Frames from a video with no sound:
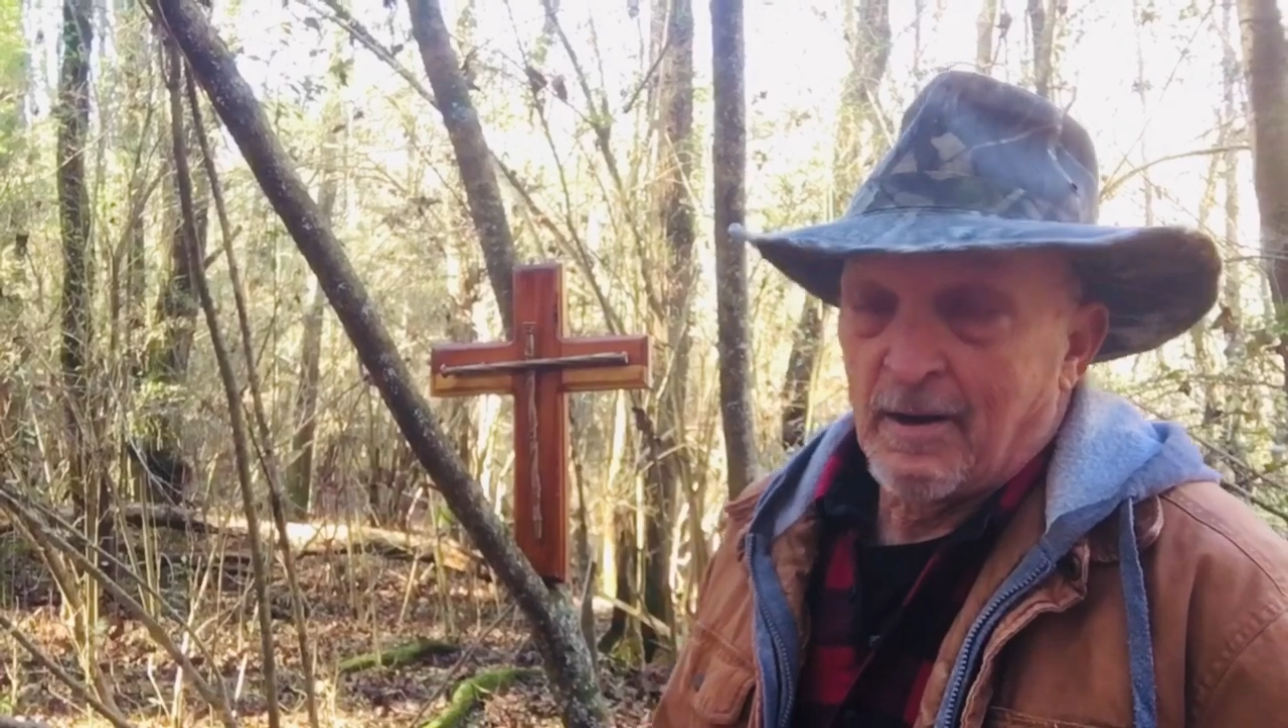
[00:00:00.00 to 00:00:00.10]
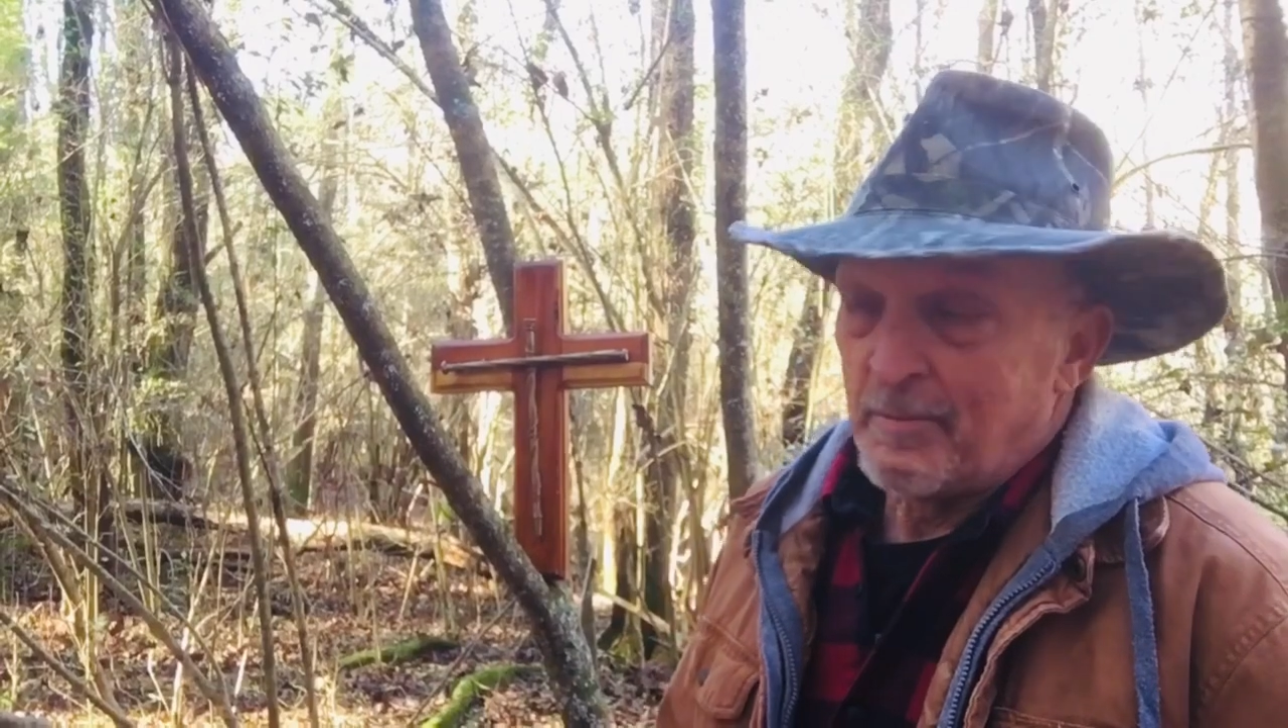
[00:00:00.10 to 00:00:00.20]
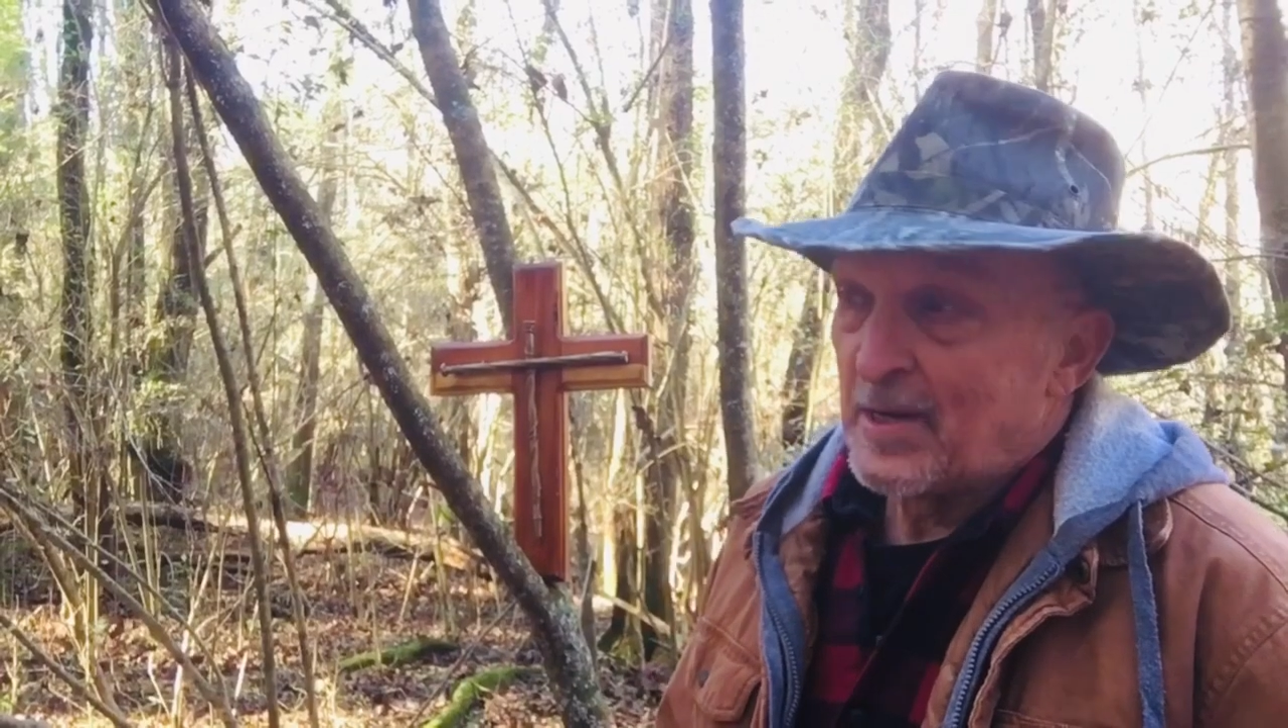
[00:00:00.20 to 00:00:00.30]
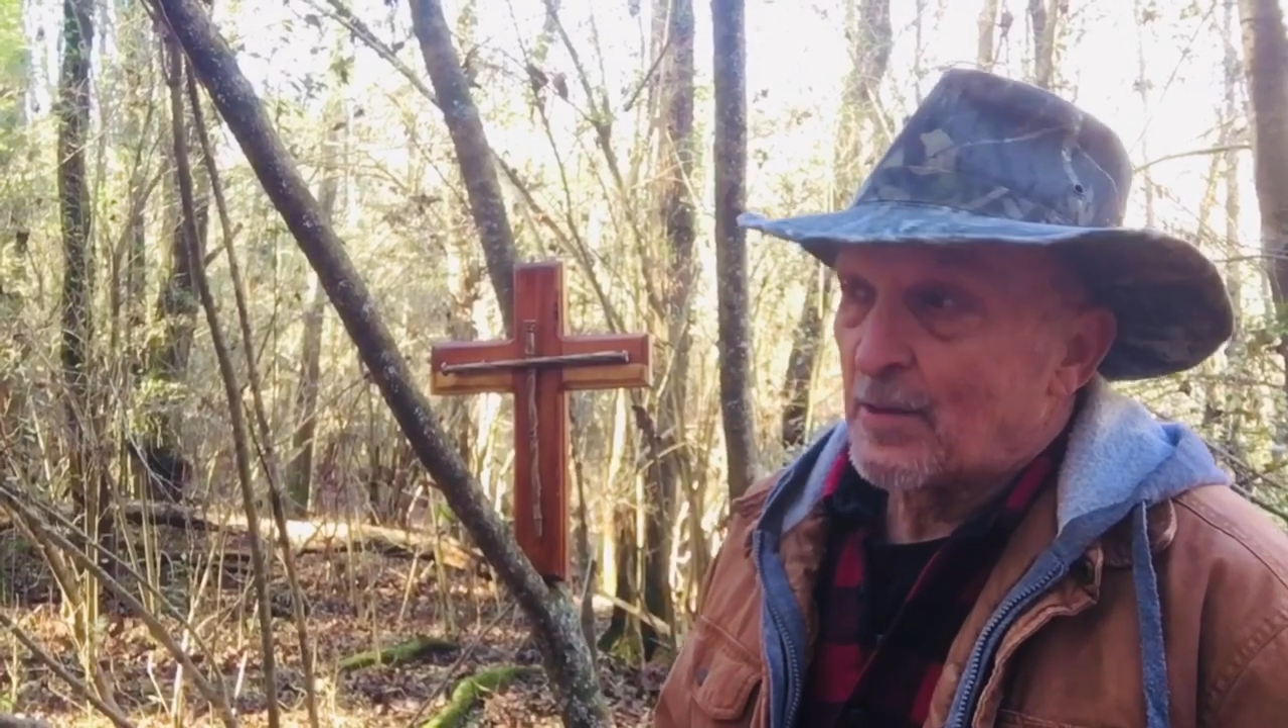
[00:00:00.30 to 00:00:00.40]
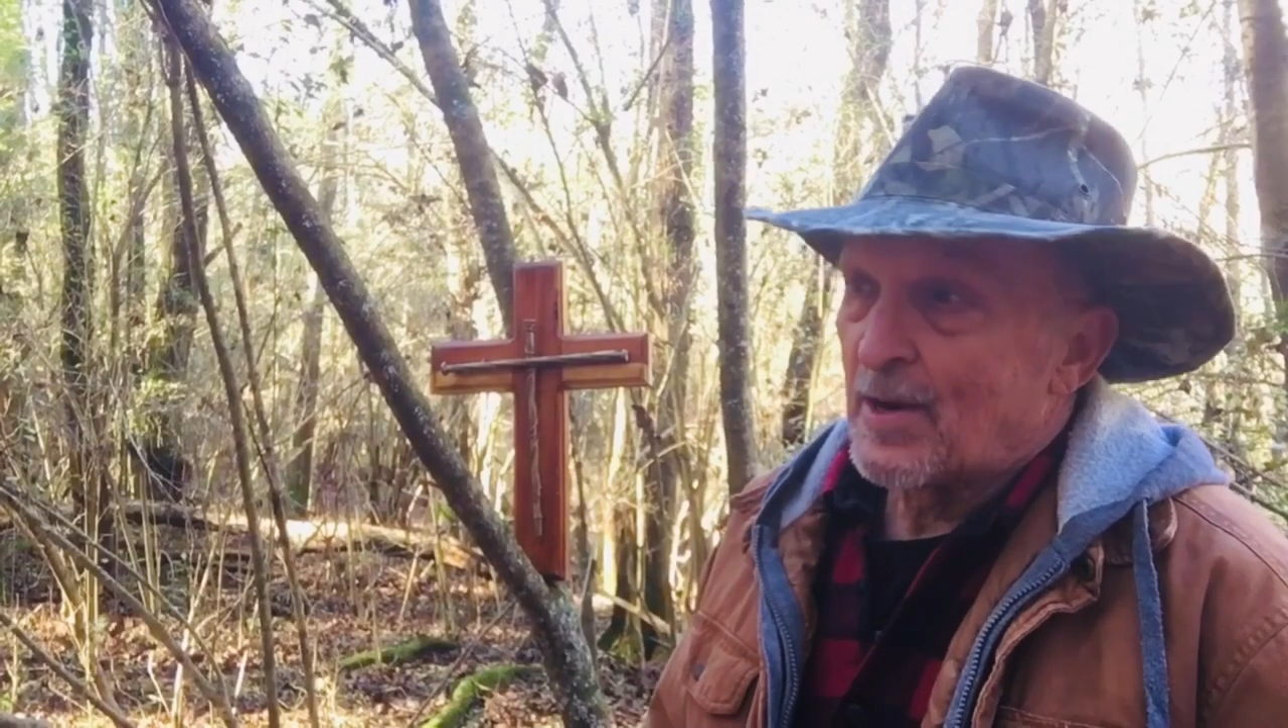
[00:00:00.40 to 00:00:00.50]

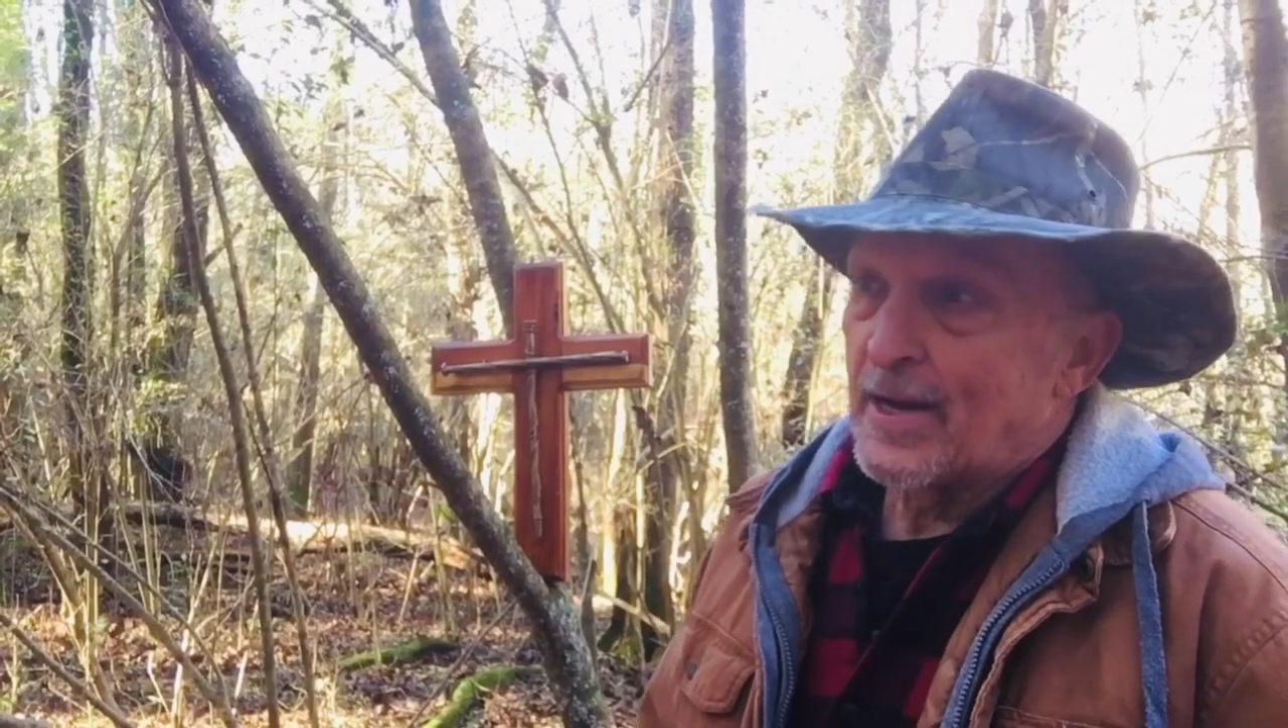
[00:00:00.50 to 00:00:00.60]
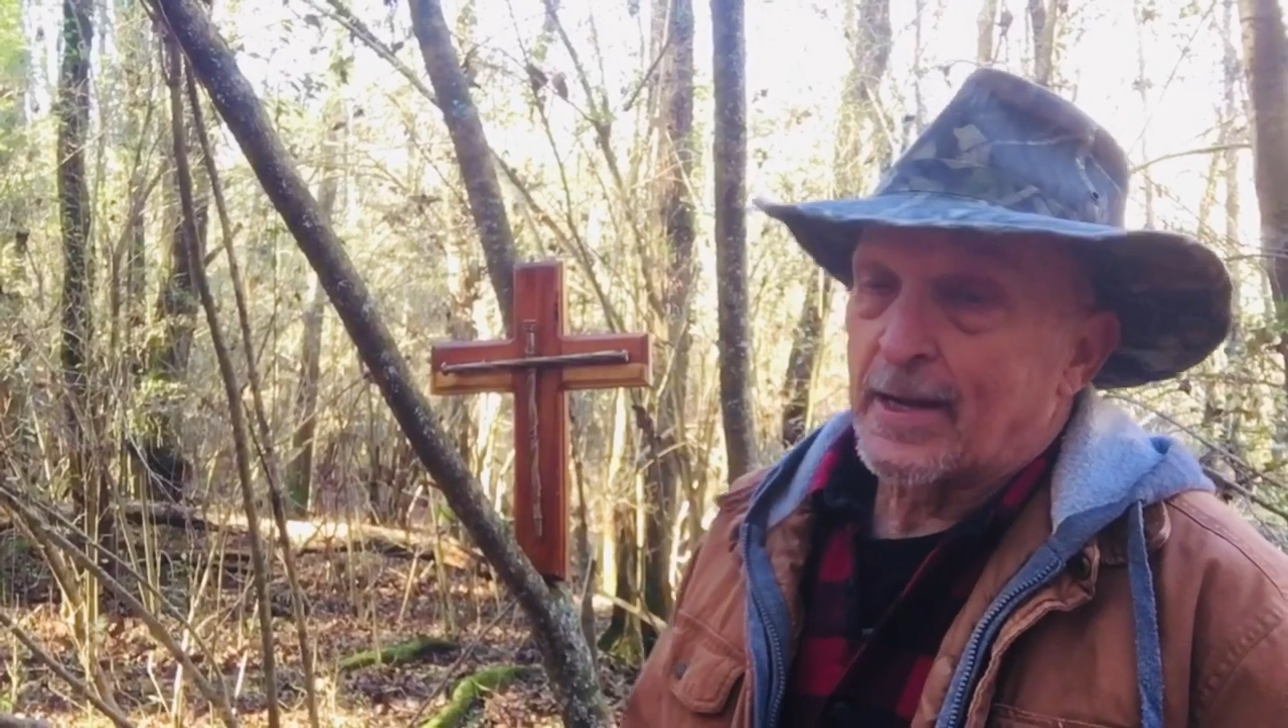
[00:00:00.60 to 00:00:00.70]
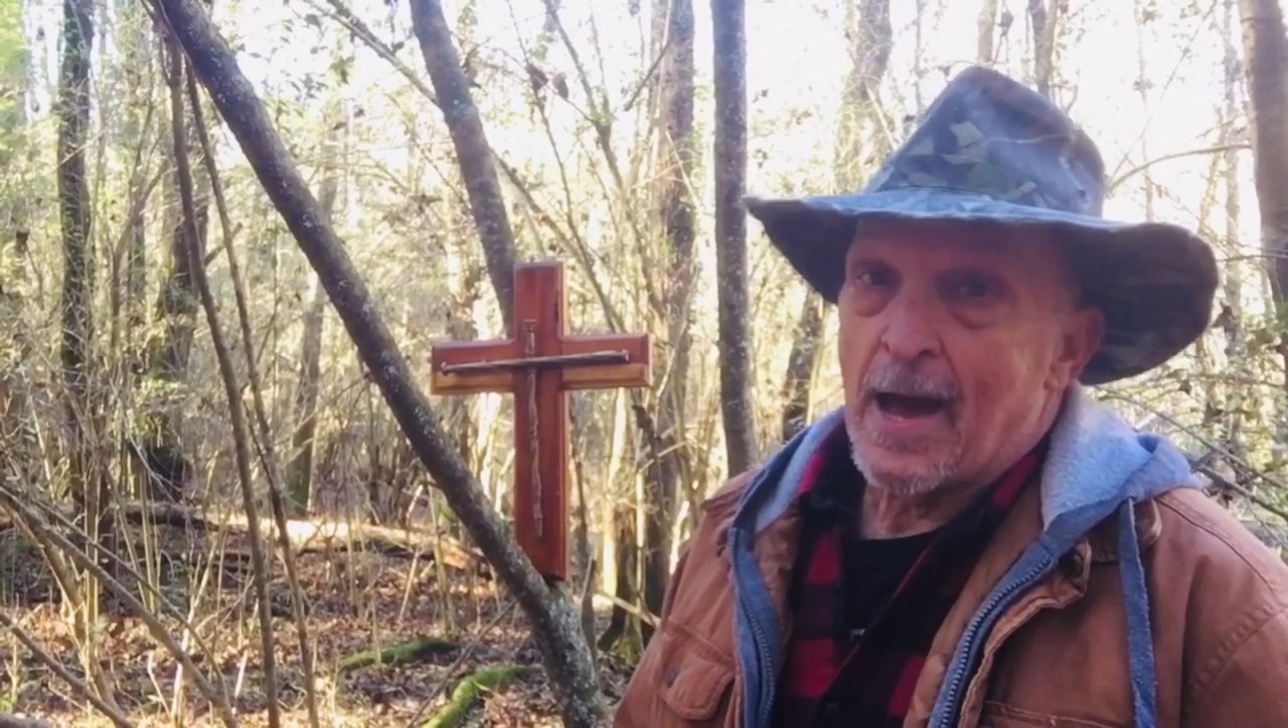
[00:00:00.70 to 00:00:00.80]
Bill Reddick